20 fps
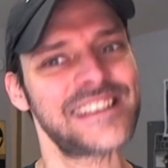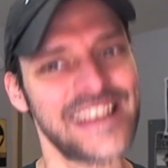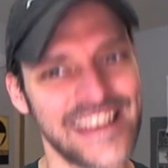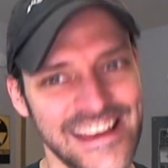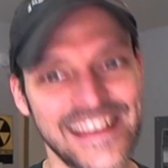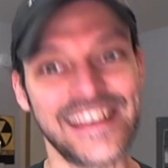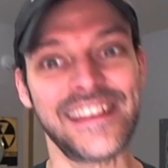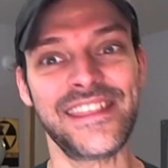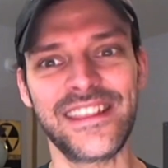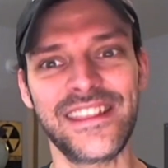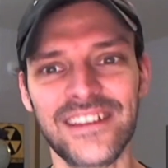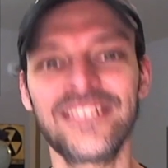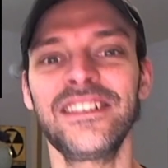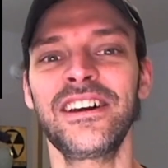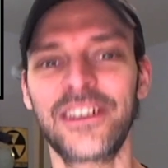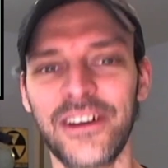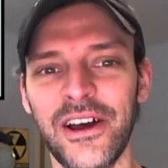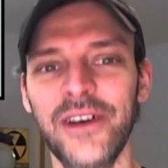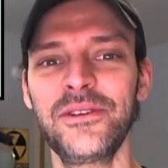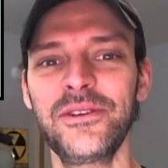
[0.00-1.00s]
in the
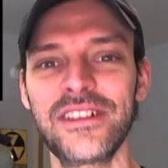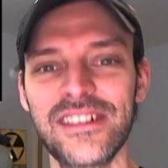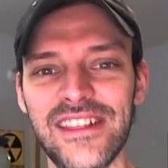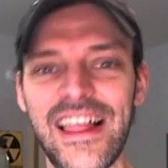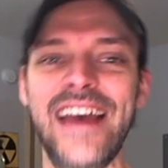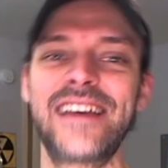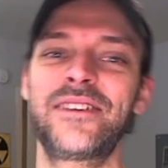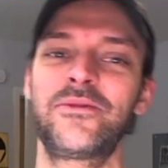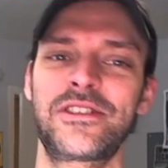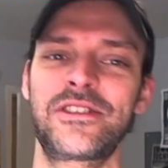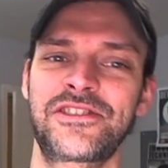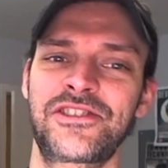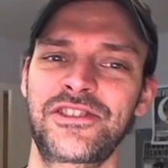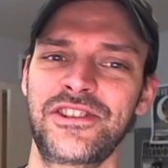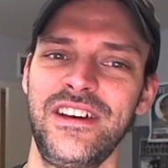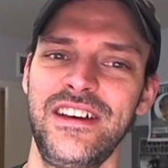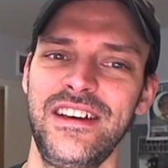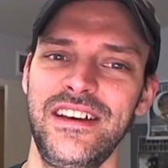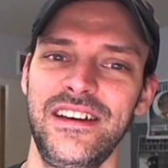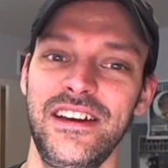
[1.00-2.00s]
Lakota language.
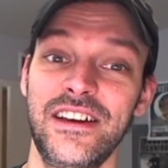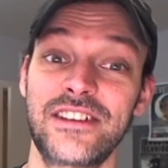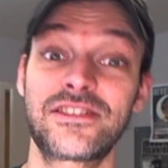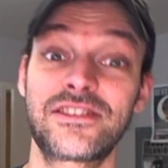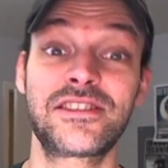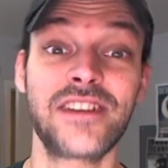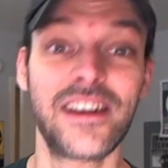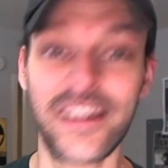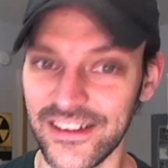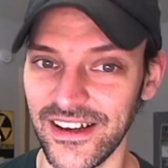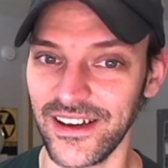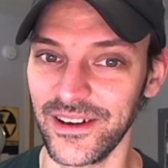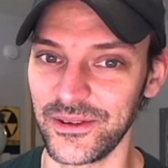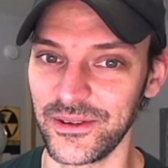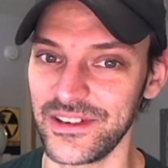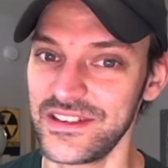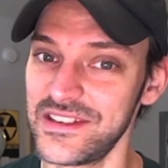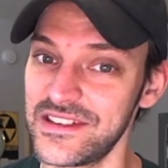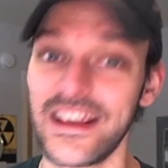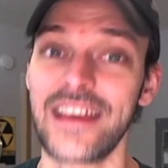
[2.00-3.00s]

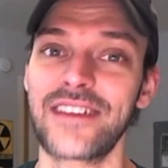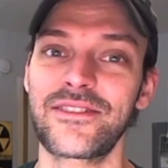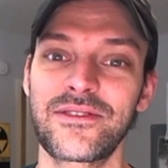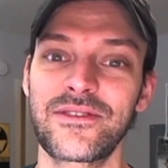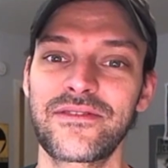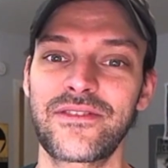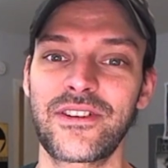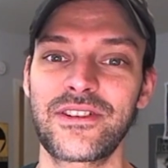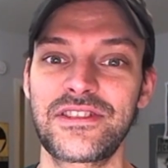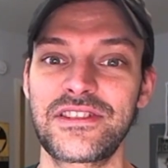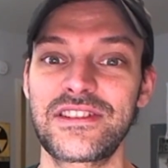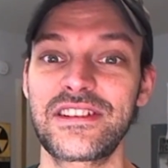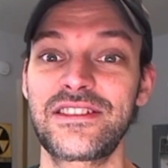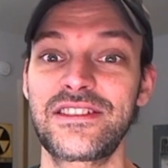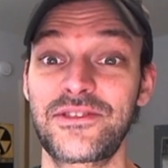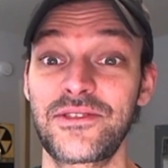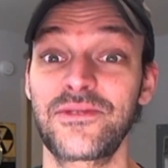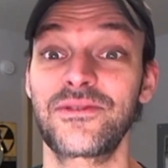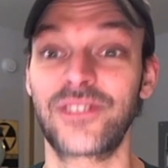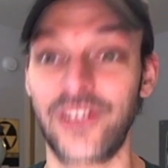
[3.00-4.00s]
Dakota State University
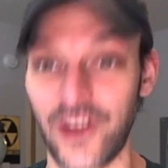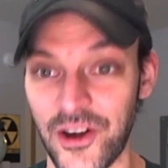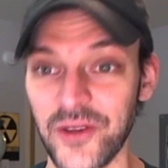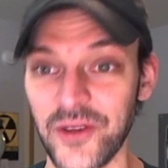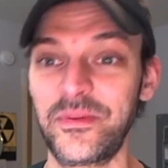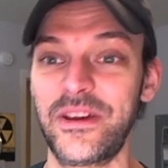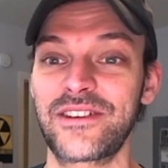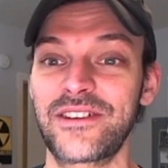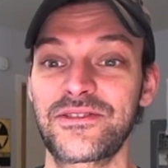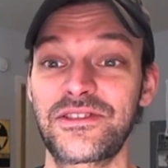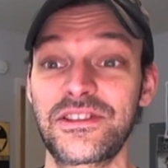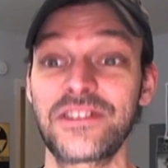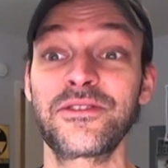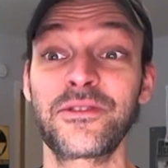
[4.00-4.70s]
student Carl Peterson,